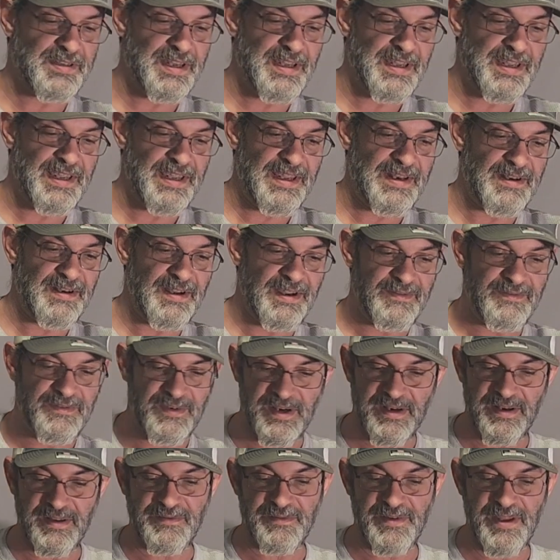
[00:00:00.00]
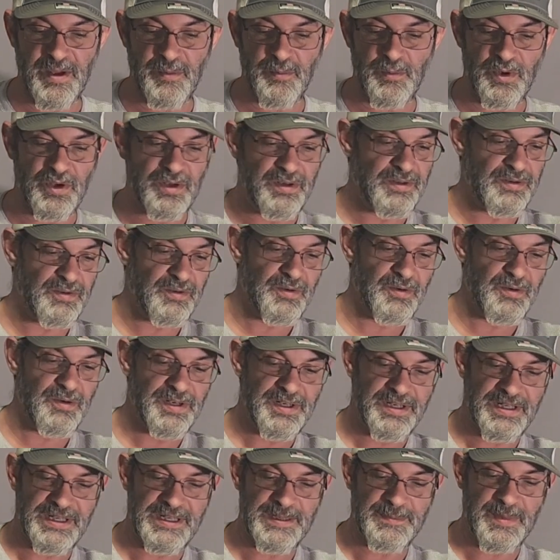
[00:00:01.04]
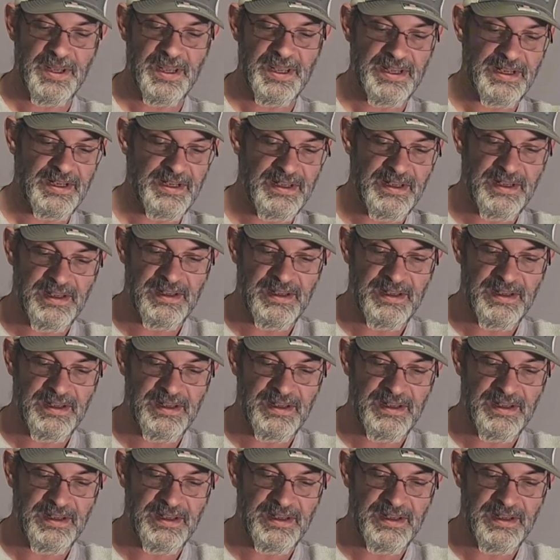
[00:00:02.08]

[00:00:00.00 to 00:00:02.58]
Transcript: and I finally found one on eBay